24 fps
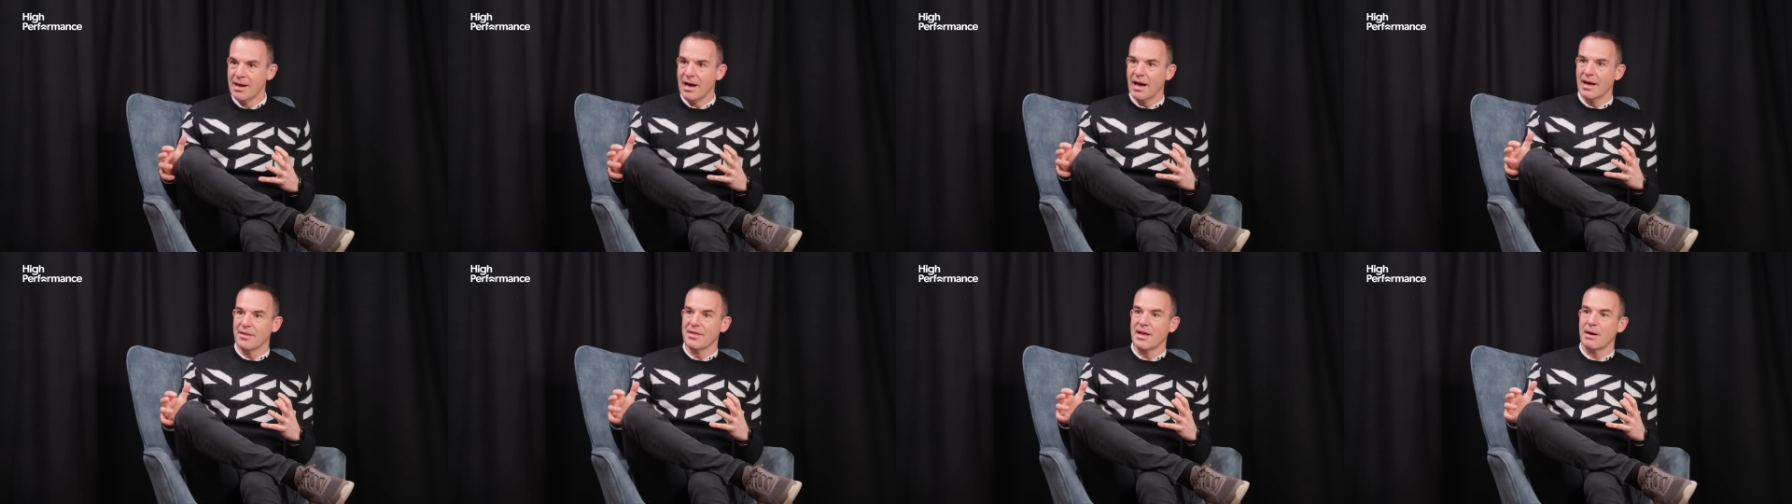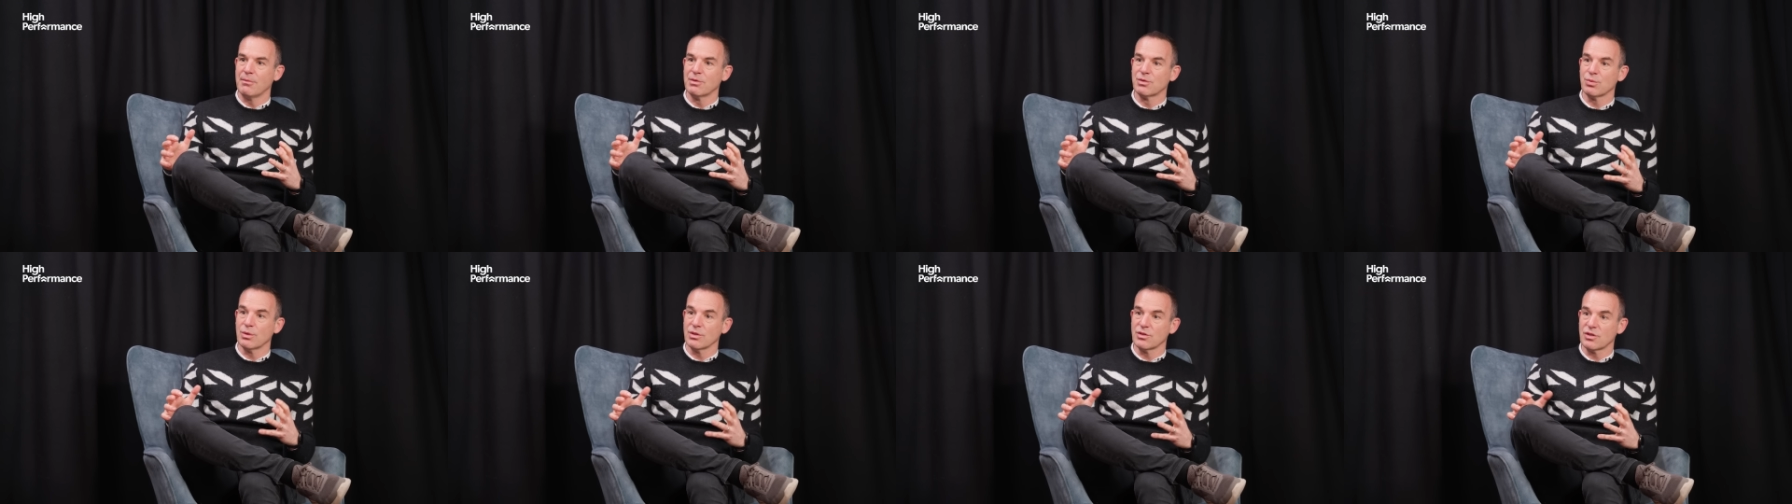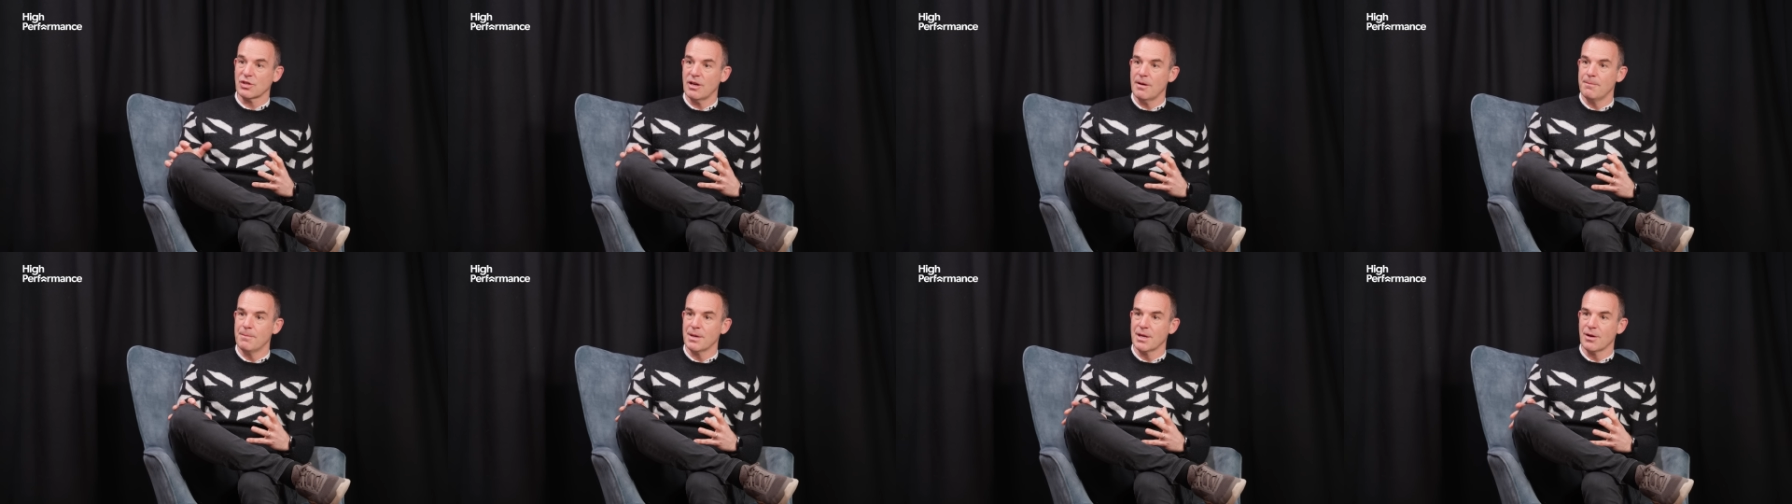And that was what
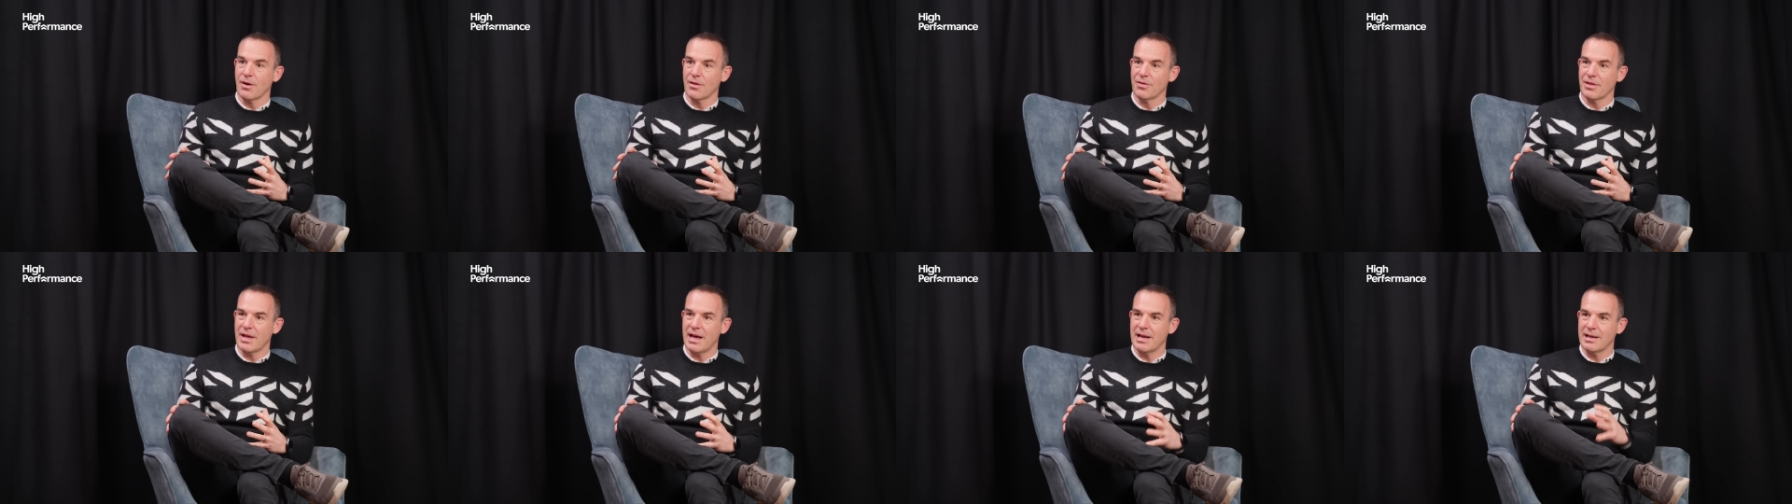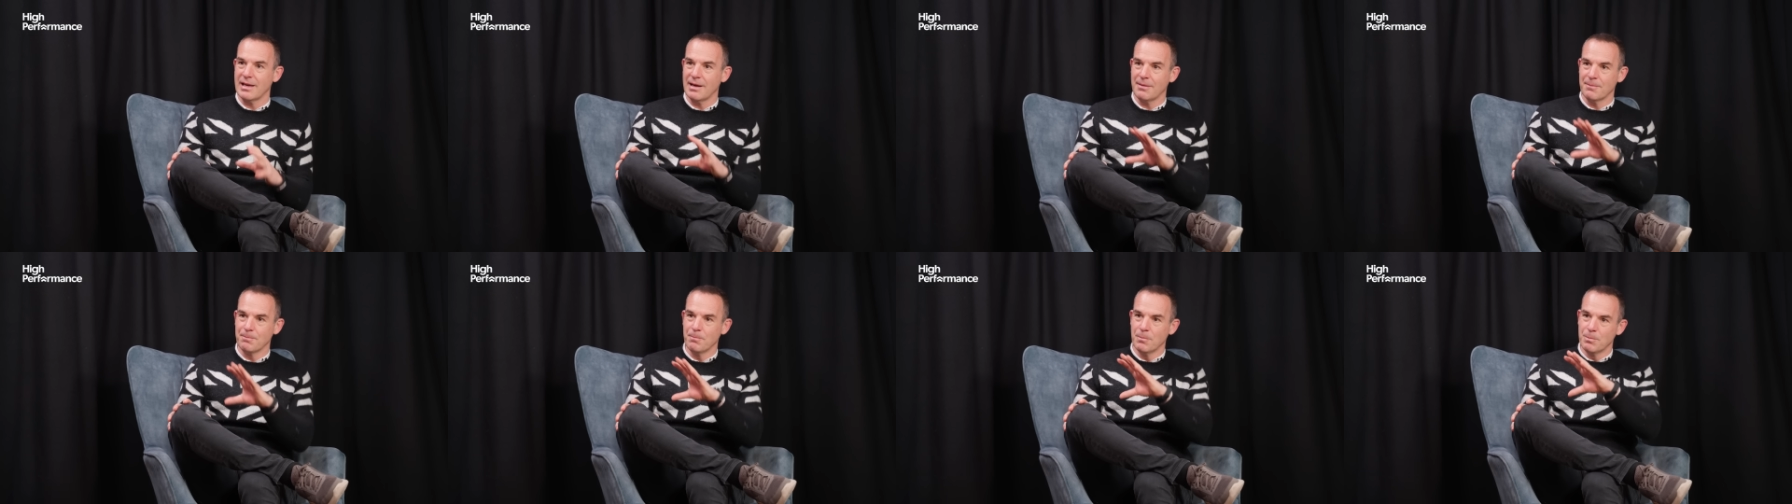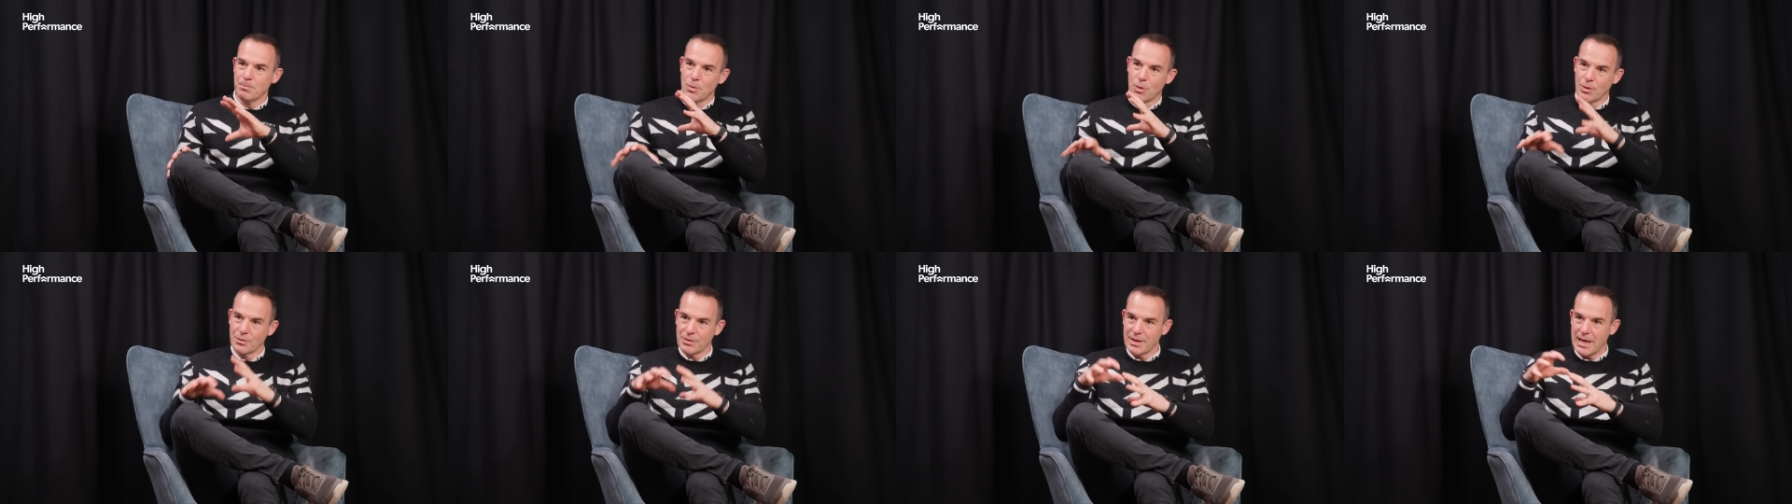turned me on then. I,
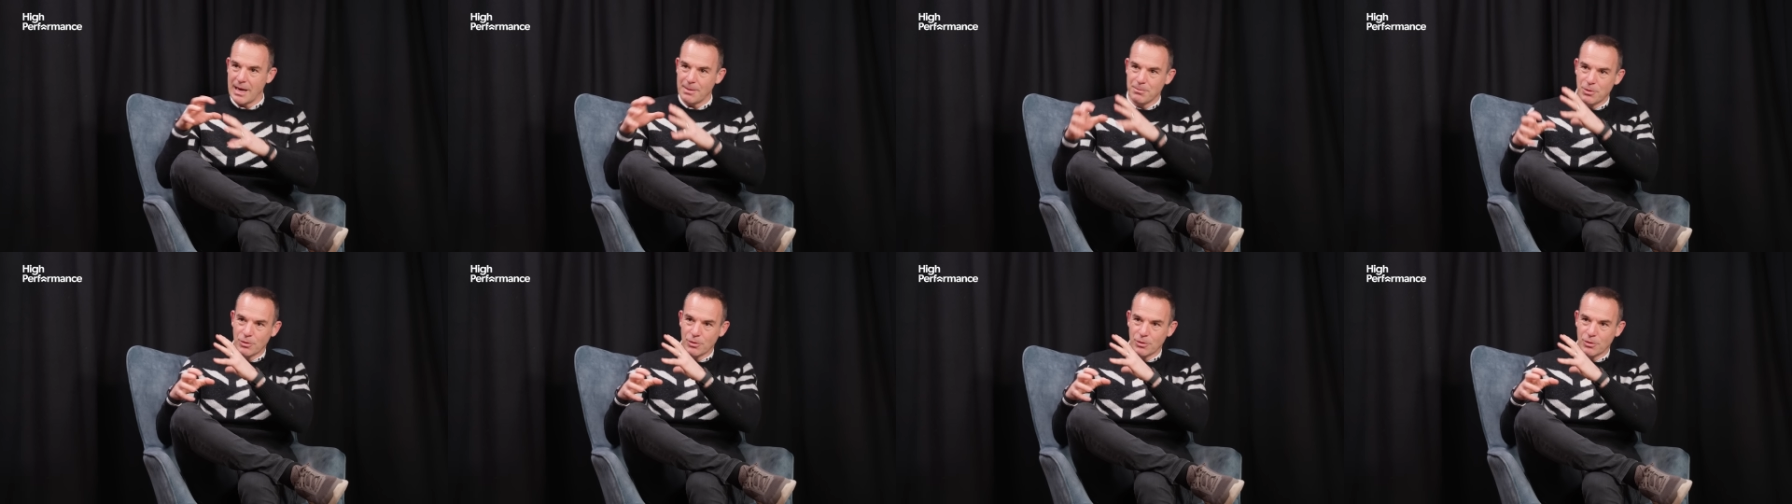more, now,